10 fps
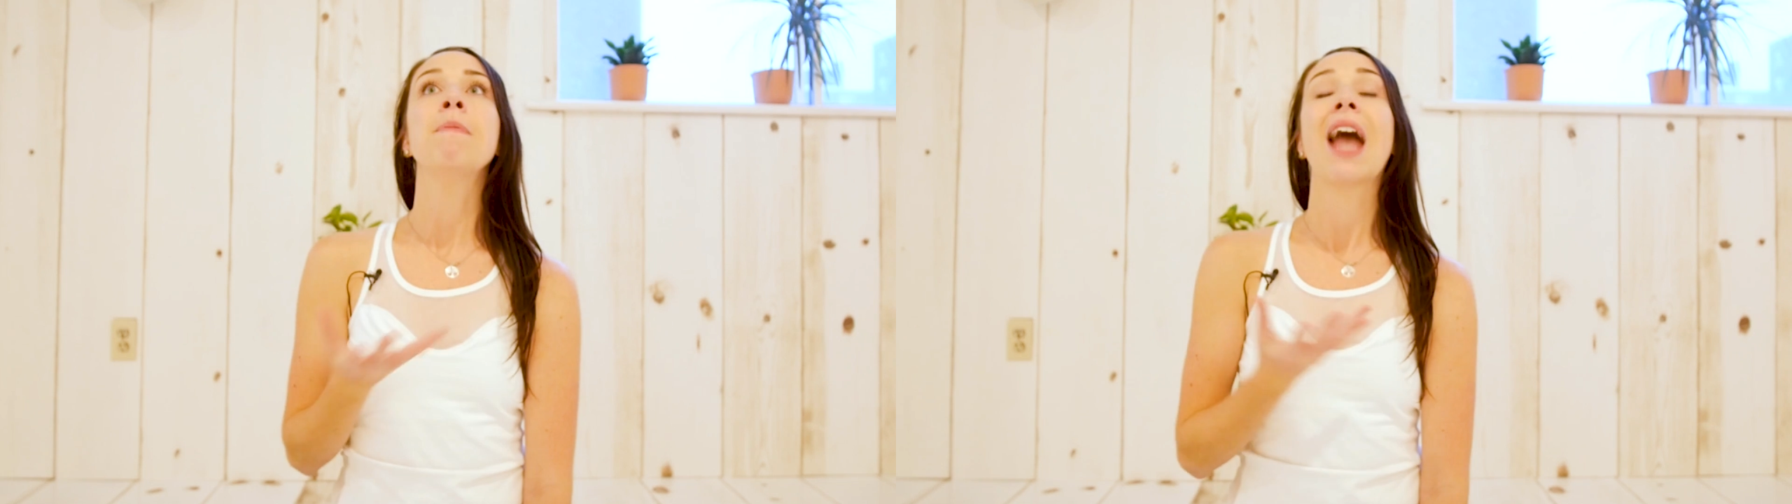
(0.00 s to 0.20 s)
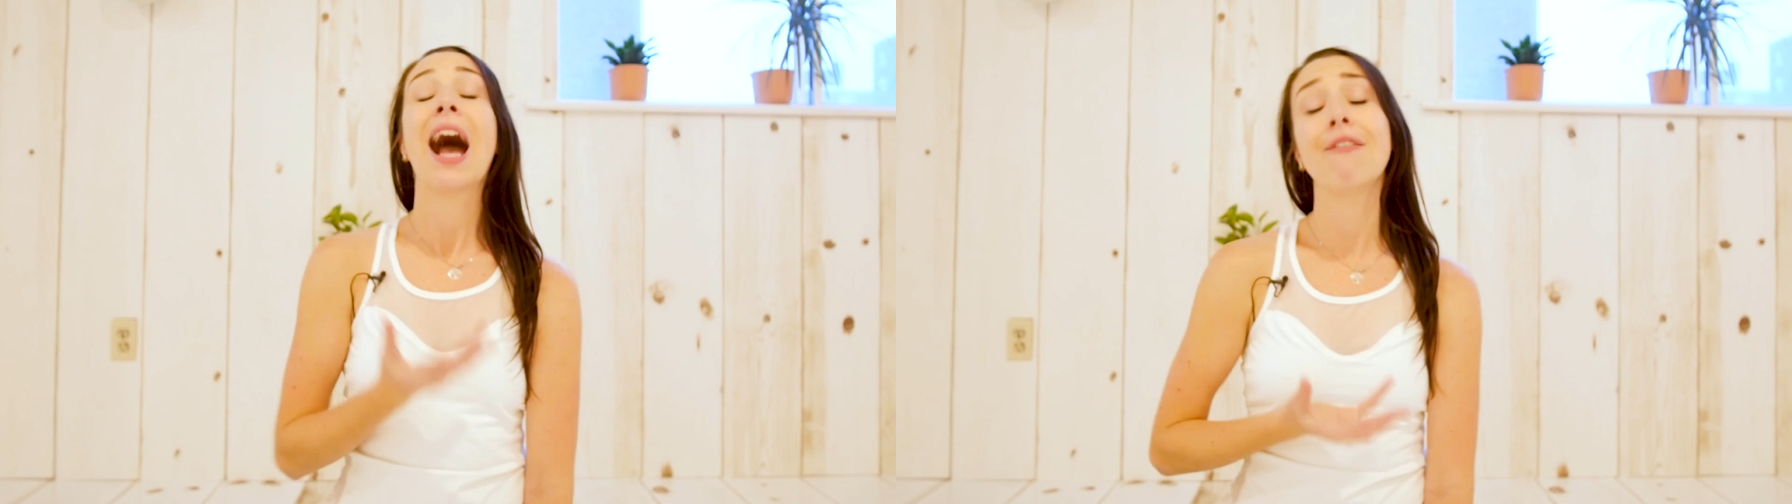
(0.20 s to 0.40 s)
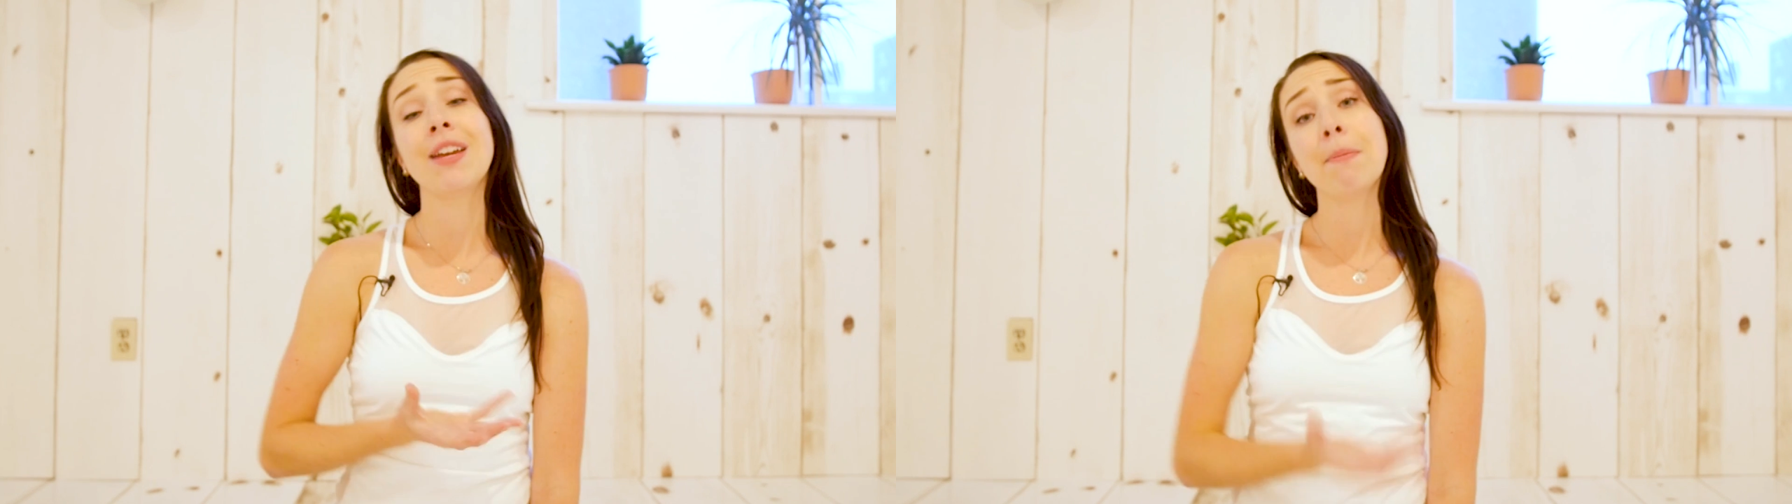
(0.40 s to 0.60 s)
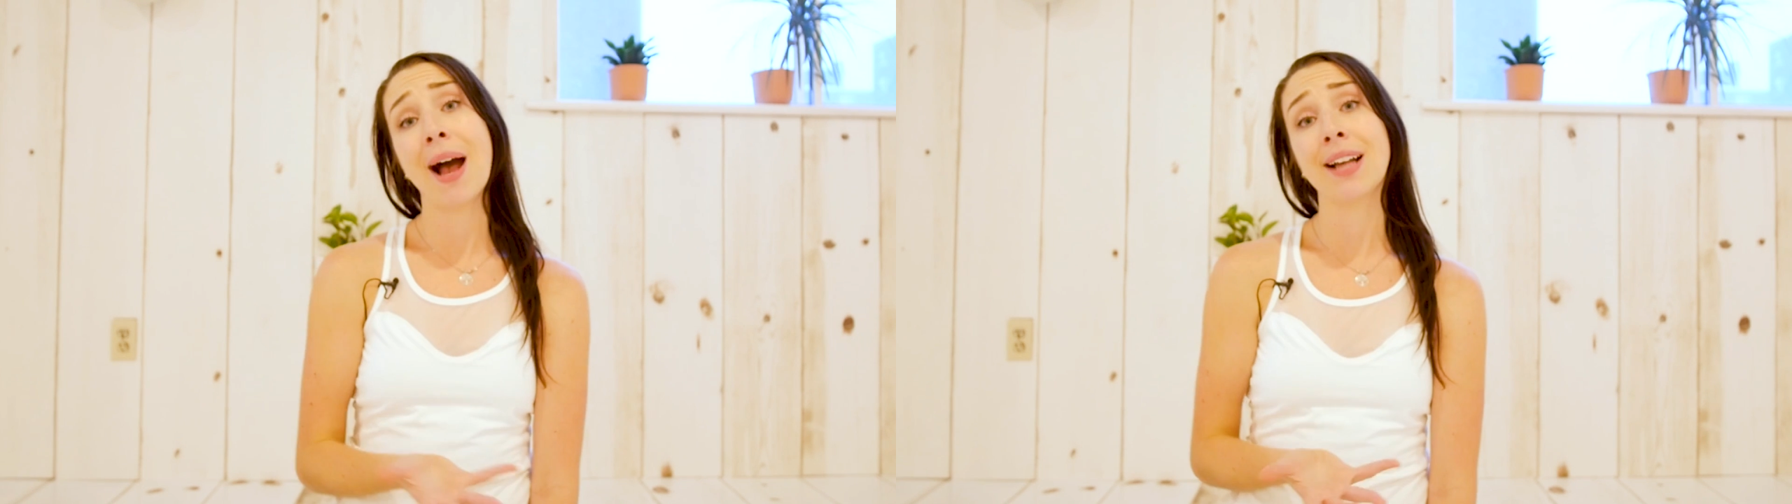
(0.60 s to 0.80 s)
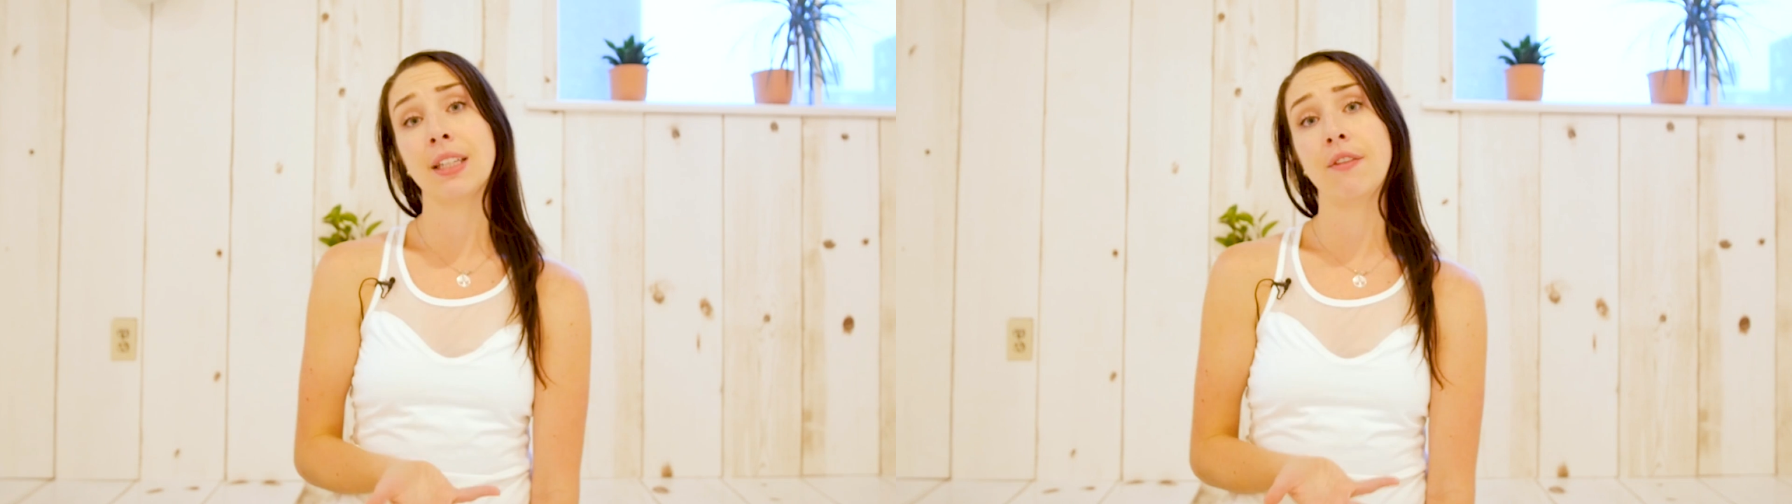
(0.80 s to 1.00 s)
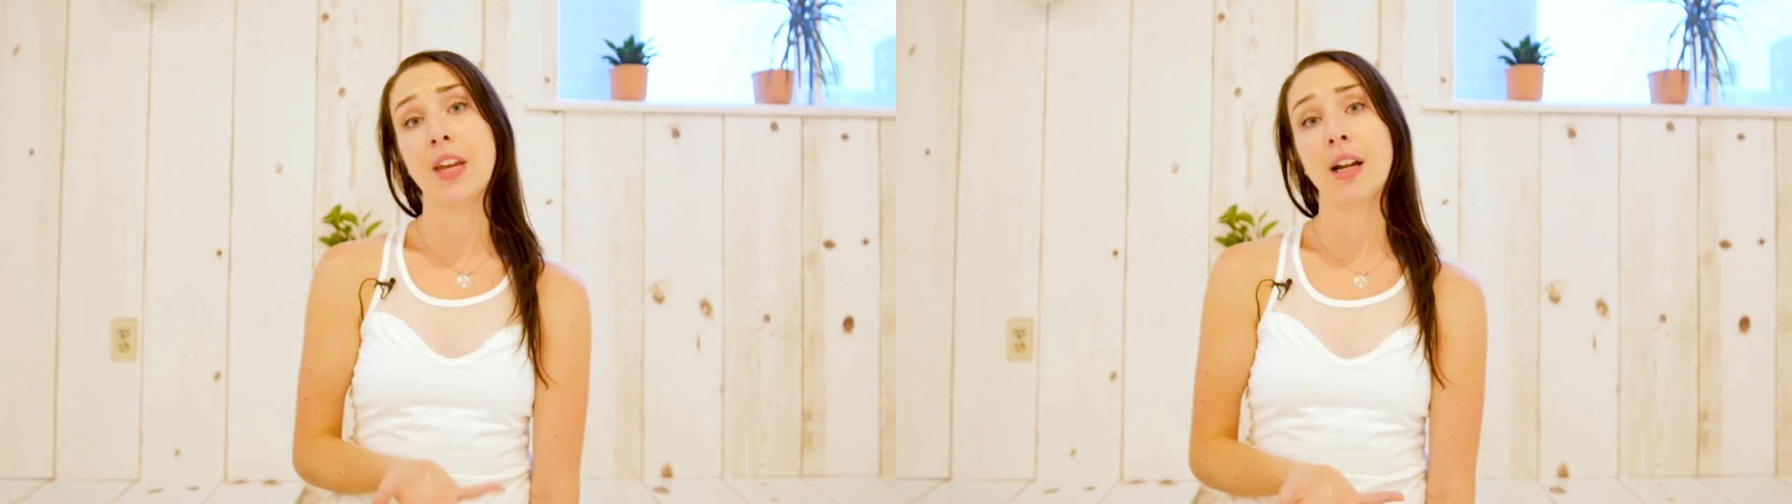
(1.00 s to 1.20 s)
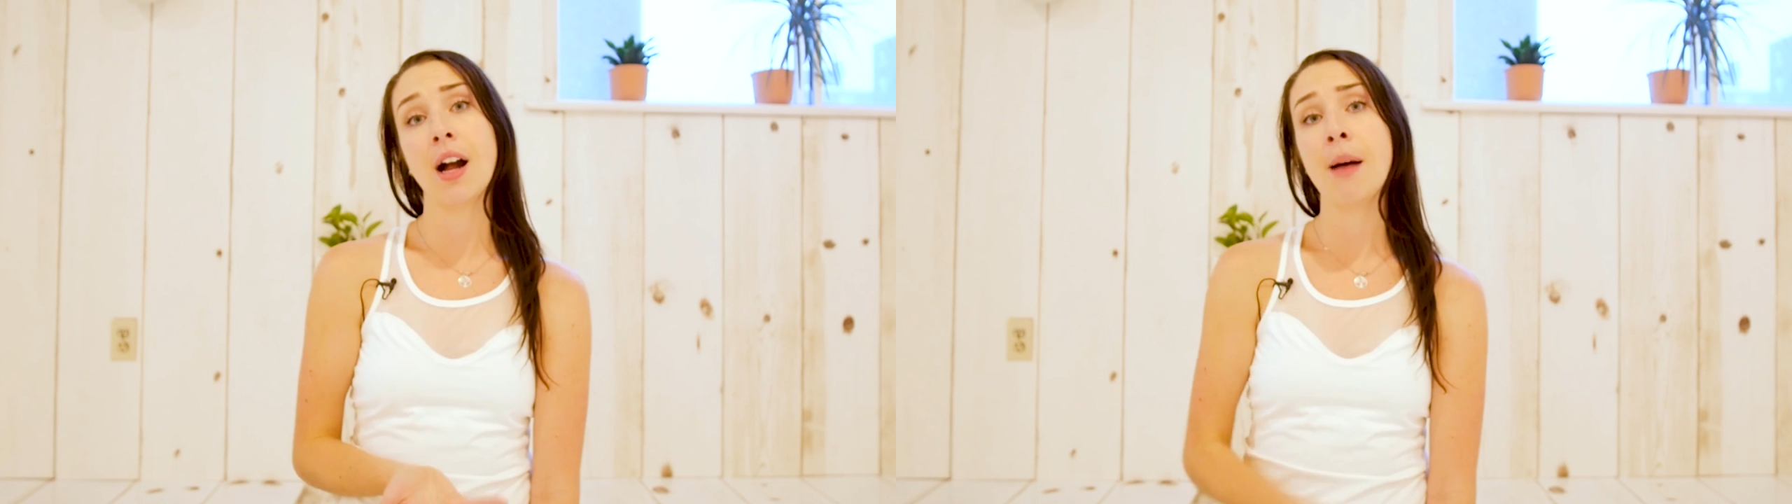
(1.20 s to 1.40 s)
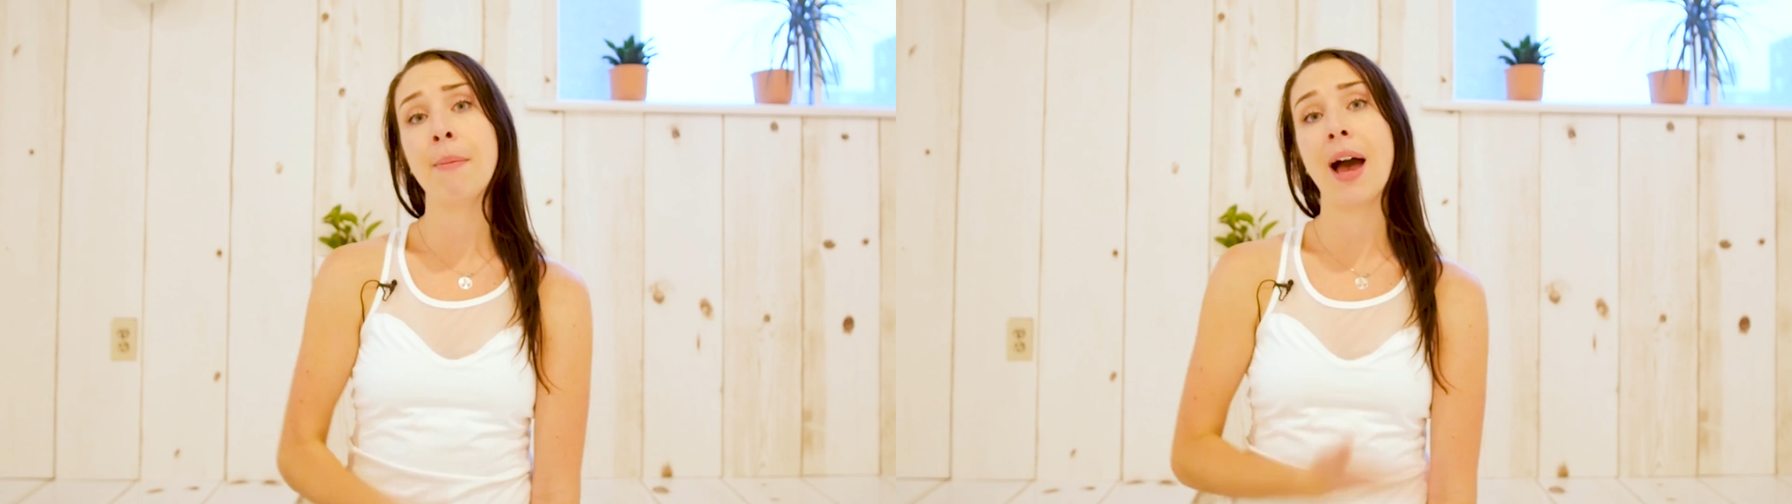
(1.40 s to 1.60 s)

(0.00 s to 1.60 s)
Having passive income,